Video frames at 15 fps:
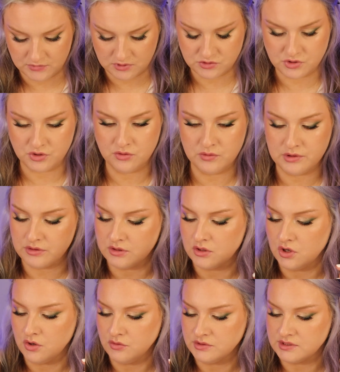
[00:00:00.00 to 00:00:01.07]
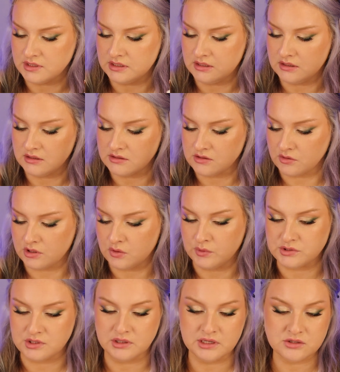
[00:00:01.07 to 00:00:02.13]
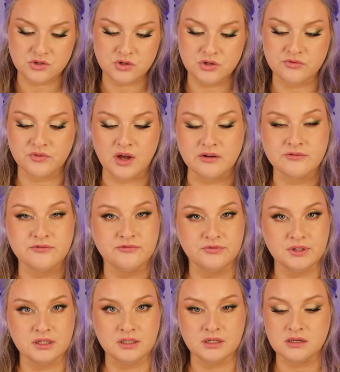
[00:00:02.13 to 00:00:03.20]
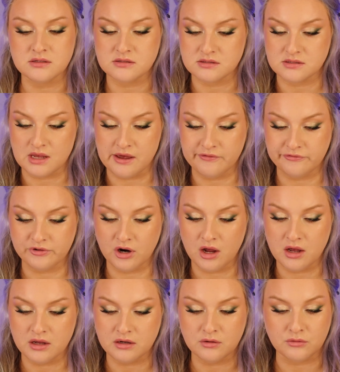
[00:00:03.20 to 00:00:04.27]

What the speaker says: So the notes in Silky Woods Elixir, you've got fig, saffron,